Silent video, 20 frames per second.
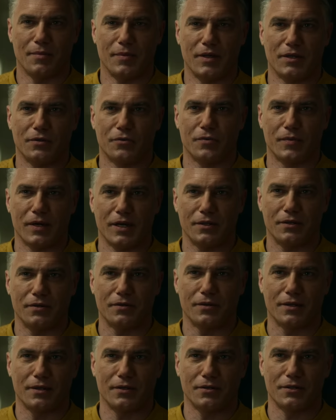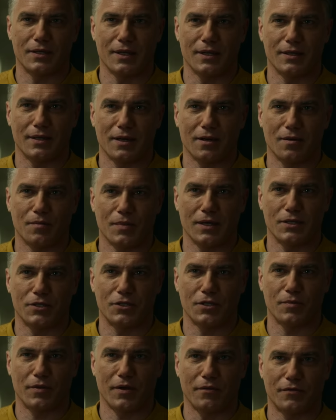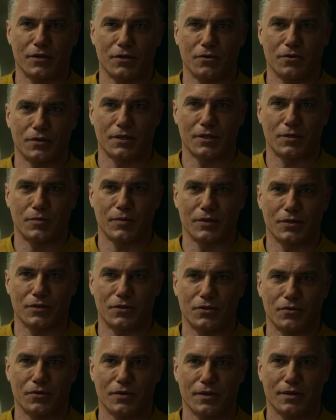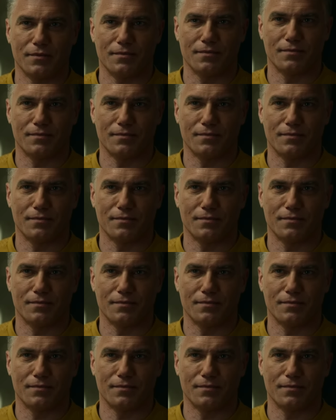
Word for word: let me remind you that you're saying that on my ship after yours has been destroyed.